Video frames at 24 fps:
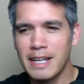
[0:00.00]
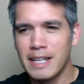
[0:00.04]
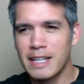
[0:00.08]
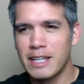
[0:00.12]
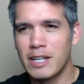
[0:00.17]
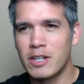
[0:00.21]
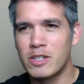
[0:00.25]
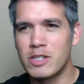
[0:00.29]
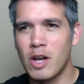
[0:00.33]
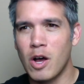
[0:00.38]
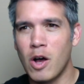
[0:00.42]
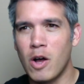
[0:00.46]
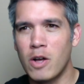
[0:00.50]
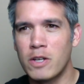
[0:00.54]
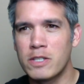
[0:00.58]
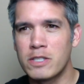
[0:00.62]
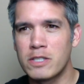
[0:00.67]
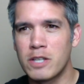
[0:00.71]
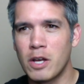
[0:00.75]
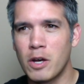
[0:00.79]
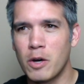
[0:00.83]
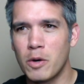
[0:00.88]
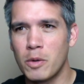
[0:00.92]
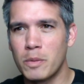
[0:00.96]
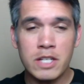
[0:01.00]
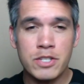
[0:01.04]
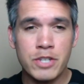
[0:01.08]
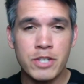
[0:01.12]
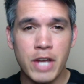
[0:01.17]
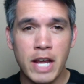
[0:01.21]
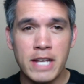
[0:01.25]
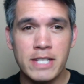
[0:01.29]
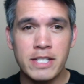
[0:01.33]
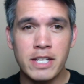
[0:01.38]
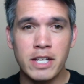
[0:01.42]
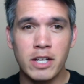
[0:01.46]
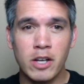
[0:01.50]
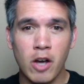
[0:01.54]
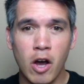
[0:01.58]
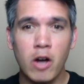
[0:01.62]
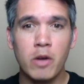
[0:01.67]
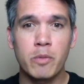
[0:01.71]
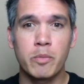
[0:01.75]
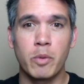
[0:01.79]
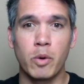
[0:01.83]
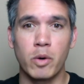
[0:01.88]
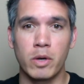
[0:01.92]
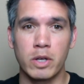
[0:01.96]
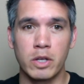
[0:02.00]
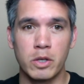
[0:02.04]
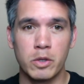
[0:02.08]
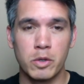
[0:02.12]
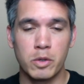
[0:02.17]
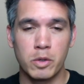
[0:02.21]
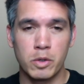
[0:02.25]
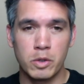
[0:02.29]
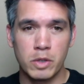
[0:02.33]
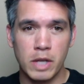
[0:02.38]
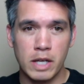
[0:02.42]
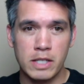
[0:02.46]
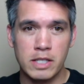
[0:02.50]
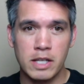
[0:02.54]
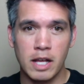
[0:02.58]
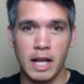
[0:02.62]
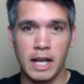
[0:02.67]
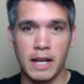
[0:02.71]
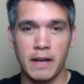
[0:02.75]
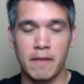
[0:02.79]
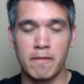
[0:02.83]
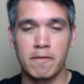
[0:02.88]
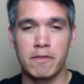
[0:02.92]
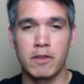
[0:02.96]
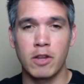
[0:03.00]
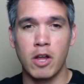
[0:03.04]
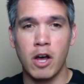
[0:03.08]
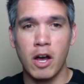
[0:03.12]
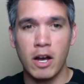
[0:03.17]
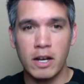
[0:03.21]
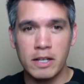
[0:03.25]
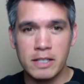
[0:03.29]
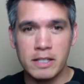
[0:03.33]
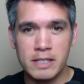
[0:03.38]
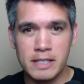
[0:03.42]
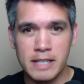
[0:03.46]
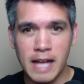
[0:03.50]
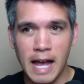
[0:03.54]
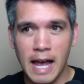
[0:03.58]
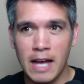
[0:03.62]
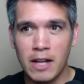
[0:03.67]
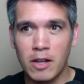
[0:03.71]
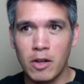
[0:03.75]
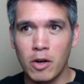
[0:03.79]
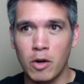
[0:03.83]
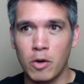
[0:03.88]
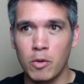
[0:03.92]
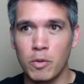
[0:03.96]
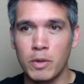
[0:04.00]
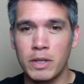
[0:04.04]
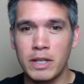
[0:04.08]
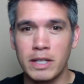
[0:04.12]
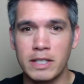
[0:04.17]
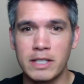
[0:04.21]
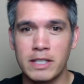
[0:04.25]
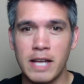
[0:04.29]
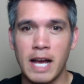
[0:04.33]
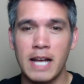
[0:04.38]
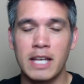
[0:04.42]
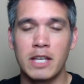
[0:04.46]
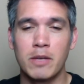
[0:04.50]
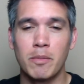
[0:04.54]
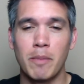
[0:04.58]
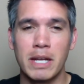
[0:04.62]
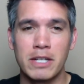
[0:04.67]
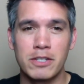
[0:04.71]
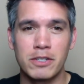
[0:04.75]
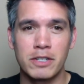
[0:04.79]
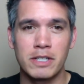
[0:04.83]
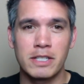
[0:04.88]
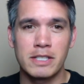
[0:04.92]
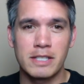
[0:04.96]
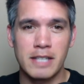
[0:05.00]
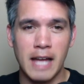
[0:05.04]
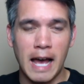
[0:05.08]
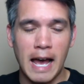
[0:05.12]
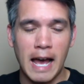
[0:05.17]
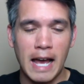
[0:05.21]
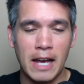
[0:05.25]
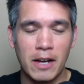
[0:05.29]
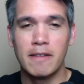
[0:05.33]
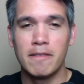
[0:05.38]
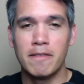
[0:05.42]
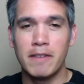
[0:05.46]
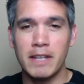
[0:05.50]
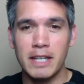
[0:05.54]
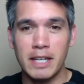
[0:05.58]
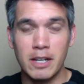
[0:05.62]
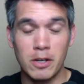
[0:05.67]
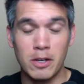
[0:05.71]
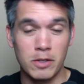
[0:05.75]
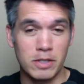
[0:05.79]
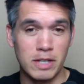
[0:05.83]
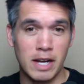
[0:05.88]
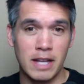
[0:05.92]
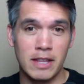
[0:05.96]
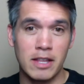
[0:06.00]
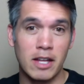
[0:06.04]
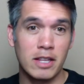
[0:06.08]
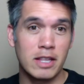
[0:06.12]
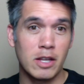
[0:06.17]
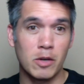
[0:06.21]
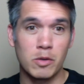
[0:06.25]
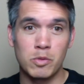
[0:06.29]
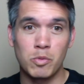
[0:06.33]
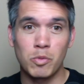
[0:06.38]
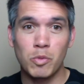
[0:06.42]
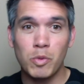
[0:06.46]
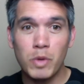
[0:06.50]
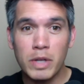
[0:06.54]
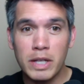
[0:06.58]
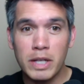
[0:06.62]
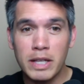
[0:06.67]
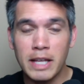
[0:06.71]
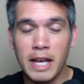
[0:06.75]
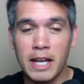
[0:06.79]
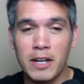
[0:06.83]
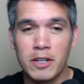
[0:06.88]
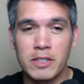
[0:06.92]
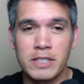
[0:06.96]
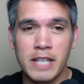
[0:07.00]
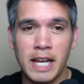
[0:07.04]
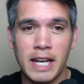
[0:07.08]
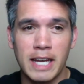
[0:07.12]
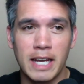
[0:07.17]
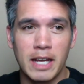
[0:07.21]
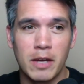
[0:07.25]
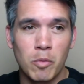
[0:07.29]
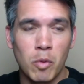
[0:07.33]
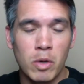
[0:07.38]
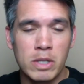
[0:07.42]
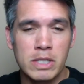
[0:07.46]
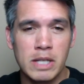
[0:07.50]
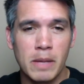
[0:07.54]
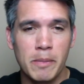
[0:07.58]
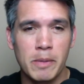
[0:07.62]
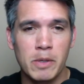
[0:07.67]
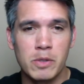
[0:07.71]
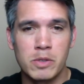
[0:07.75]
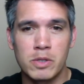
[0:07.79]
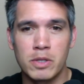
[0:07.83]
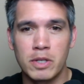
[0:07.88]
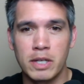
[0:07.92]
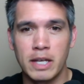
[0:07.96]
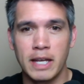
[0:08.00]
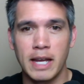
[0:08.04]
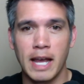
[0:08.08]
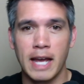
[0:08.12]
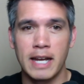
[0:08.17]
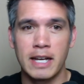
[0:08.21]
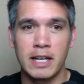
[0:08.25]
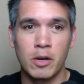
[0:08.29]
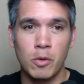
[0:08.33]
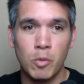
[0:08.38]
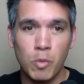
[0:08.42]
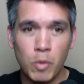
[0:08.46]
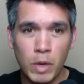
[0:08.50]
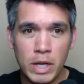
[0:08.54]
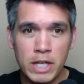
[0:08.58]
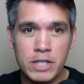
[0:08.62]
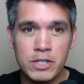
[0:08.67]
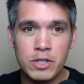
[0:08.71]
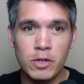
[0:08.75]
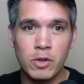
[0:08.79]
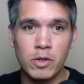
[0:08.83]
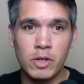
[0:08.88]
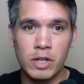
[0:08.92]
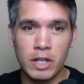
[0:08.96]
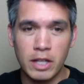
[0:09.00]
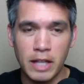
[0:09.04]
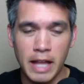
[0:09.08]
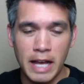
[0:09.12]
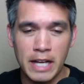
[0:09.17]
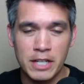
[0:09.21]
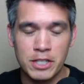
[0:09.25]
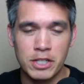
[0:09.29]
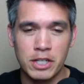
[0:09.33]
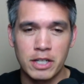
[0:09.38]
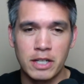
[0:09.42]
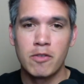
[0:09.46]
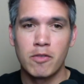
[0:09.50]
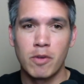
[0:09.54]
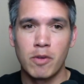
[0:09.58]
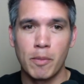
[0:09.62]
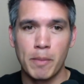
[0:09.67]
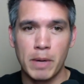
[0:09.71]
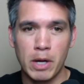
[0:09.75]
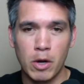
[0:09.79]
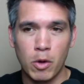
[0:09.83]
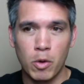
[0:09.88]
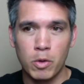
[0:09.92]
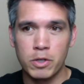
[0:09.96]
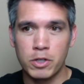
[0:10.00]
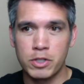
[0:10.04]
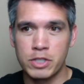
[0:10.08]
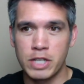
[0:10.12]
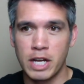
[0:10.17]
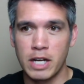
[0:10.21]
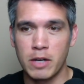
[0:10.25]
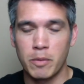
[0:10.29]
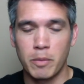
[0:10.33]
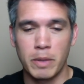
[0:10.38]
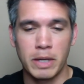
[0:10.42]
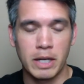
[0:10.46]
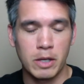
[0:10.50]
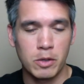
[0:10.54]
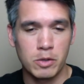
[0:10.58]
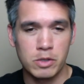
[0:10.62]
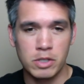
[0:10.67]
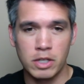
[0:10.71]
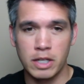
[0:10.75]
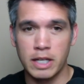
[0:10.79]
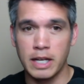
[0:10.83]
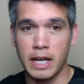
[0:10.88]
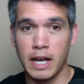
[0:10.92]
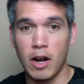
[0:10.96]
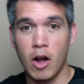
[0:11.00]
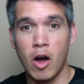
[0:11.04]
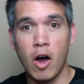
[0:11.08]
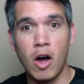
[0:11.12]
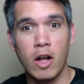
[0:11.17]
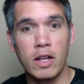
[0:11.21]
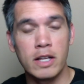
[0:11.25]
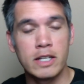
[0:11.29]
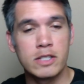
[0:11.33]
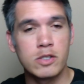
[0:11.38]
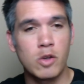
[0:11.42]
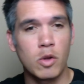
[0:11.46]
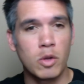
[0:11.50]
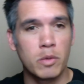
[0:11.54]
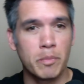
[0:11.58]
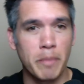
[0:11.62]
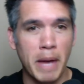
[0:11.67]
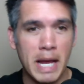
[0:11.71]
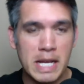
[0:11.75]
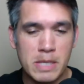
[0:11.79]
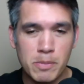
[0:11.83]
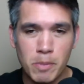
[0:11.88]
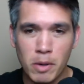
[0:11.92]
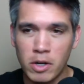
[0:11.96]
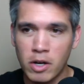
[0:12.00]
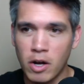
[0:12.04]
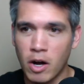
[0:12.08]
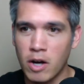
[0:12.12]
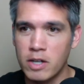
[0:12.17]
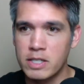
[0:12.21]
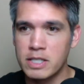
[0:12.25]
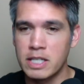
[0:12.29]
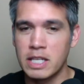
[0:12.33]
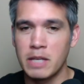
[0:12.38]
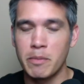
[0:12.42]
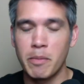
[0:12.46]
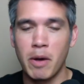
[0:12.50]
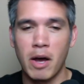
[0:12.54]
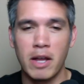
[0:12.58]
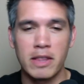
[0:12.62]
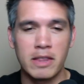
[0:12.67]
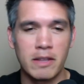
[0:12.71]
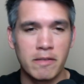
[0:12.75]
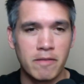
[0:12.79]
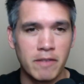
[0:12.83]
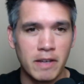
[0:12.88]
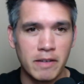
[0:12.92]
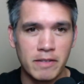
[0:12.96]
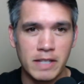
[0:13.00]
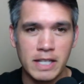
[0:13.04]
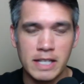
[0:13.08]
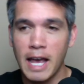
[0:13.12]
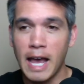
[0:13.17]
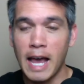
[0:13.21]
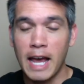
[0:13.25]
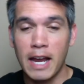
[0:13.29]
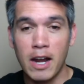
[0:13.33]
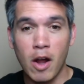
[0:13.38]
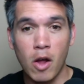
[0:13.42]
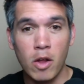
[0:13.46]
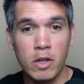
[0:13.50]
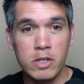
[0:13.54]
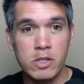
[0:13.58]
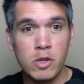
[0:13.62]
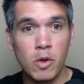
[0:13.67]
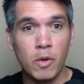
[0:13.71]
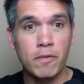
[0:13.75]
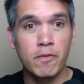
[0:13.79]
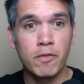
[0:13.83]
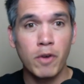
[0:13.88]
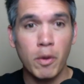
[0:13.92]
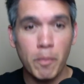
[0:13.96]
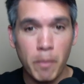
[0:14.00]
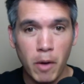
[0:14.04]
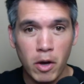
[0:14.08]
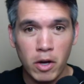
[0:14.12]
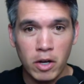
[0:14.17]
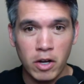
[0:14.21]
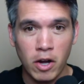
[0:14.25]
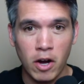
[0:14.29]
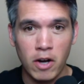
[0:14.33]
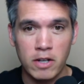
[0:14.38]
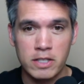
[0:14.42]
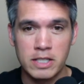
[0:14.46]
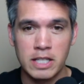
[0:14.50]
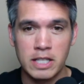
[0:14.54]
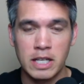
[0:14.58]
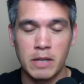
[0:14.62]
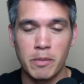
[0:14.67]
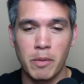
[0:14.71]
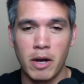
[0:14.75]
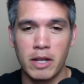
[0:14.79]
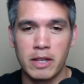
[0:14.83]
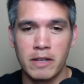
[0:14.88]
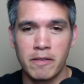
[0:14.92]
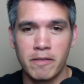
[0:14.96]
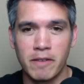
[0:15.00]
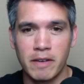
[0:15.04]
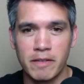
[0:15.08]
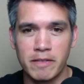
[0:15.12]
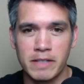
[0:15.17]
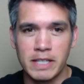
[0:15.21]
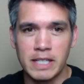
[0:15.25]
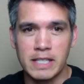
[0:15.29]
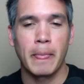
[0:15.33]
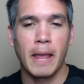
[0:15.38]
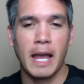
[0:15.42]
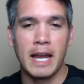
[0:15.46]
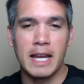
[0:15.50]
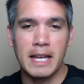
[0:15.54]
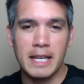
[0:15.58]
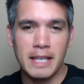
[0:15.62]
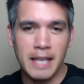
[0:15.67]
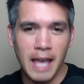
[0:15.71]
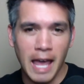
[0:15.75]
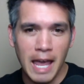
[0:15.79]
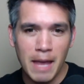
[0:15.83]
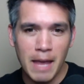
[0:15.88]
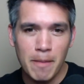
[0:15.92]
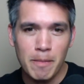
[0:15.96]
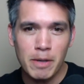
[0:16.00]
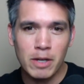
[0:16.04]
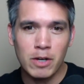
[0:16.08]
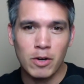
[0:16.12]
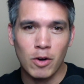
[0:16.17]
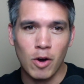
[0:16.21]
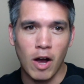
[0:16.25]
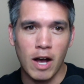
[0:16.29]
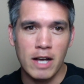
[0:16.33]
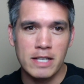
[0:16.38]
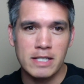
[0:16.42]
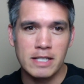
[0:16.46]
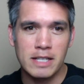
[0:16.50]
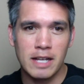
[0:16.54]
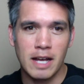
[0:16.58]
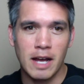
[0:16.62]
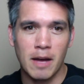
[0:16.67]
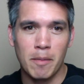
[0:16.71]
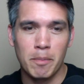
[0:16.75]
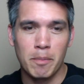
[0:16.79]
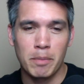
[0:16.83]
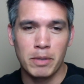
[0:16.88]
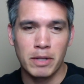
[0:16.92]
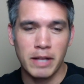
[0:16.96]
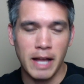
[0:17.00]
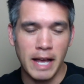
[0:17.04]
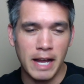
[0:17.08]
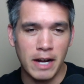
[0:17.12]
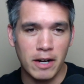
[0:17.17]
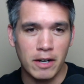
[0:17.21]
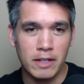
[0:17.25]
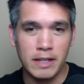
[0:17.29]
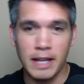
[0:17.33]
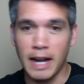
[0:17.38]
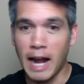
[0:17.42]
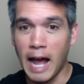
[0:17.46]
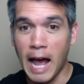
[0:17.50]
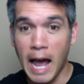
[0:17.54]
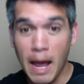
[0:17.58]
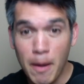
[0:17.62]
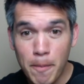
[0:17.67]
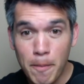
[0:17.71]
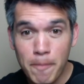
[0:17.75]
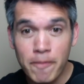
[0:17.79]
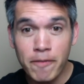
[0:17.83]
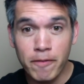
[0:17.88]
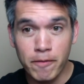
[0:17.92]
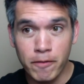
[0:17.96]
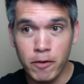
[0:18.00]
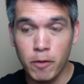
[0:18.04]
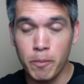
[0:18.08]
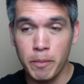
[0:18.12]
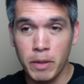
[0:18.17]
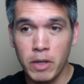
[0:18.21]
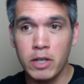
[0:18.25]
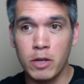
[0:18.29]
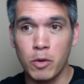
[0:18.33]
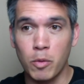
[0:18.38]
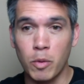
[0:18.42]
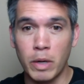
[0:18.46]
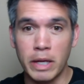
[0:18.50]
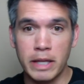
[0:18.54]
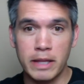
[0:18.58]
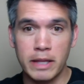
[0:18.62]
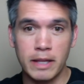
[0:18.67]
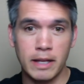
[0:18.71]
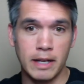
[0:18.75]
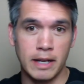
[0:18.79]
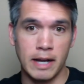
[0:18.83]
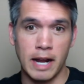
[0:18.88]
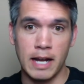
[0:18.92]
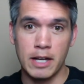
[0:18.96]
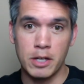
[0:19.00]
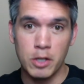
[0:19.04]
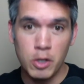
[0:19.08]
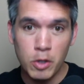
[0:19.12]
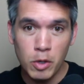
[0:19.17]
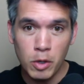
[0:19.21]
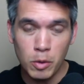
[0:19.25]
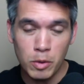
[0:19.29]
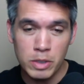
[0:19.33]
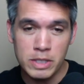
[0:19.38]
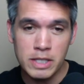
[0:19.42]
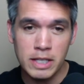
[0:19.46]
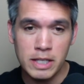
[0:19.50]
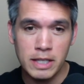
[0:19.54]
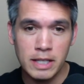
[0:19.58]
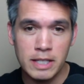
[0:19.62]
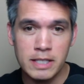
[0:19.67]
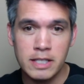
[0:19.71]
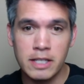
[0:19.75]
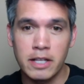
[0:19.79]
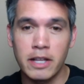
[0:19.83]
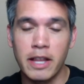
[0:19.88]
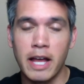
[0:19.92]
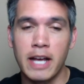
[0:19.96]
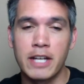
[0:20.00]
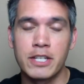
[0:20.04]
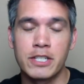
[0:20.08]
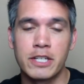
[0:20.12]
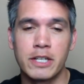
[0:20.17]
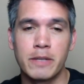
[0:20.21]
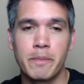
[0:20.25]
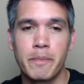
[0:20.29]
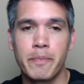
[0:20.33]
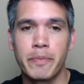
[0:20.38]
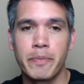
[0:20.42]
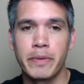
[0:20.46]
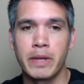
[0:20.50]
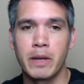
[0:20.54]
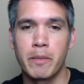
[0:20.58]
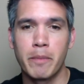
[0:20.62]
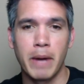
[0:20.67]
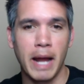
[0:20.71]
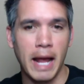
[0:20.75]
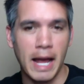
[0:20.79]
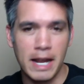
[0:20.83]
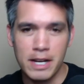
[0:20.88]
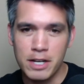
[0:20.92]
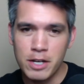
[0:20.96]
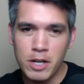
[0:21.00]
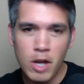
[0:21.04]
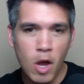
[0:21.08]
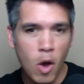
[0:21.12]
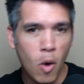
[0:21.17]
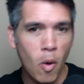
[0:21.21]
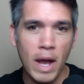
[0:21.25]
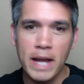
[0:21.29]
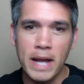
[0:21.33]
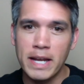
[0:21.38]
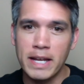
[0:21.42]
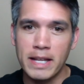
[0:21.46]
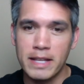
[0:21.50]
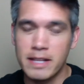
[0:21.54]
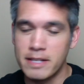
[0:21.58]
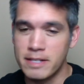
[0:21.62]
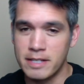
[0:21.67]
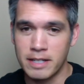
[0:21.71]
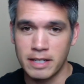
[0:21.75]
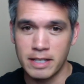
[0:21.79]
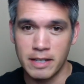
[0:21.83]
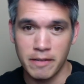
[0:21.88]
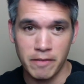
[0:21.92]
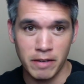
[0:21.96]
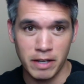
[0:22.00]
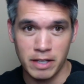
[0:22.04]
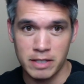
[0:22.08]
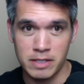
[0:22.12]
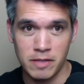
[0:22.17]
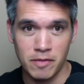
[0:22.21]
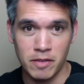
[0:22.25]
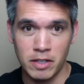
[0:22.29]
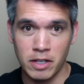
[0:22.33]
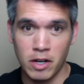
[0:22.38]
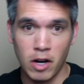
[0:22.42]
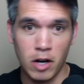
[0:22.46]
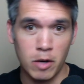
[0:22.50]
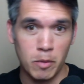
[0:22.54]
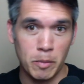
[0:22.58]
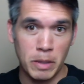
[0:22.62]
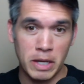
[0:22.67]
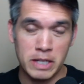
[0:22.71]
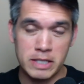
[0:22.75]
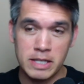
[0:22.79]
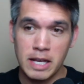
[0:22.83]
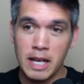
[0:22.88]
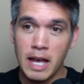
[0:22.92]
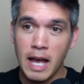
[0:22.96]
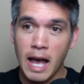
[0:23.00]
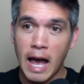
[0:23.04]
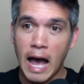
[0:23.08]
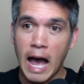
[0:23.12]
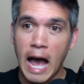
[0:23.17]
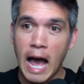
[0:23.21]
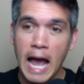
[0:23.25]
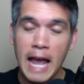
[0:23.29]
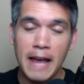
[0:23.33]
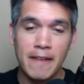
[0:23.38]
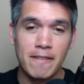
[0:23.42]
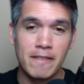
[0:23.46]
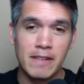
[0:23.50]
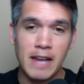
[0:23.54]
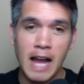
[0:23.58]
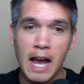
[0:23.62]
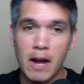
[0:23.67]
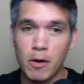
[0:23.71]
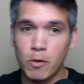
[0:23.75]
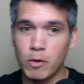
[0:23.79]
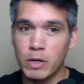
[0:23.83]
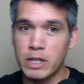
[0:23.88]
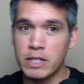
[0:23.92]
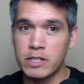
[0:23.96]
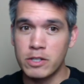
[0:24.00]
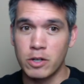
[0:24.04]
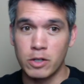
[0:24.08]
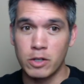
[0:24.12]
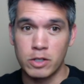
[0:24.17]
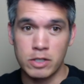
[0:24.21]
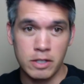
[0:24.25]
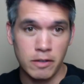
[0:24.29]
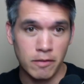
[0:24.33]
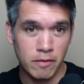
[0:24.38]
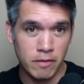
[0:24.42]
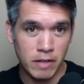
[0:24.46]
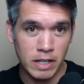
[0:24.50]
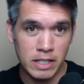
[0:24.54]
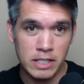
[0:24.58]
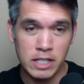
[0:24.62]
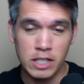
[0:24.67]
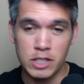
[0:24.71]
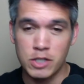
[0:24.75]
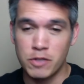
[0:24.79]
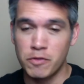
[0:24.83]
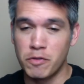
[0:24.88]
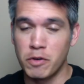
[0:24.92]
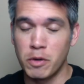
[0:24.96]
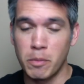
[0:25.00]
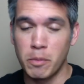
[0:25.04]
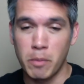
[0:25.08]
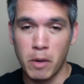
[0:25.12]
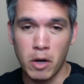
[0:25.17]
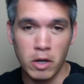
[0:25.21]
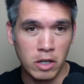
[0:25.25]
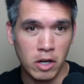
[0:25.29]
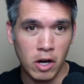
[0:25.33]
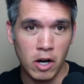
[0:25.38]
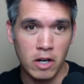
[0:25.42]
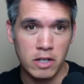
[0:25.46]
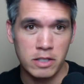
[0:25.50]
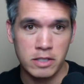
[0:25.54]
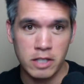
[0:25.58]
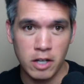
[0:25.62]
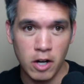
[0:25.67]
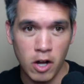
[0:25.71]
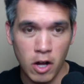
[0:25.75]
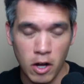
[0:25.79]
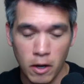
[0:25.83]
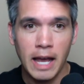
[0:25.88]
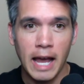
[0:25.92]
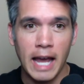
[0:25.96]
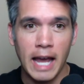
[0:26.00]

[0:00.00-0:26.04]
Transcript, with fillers: There's also Chasing Cardboard, who, who does like a vlog style or really documentary style videos. And I thought that was really entertaining. And one time he was looking at an original collection from an older gentleman. He was looking at all his old baseball cards that he bought in the fifties and all his old football cards that he bought in the fifties. And he came across a player that I'm familiar with, and I knew it was in this collection, but I had no idea the significance of the card because I have not researched vintage football cards at all.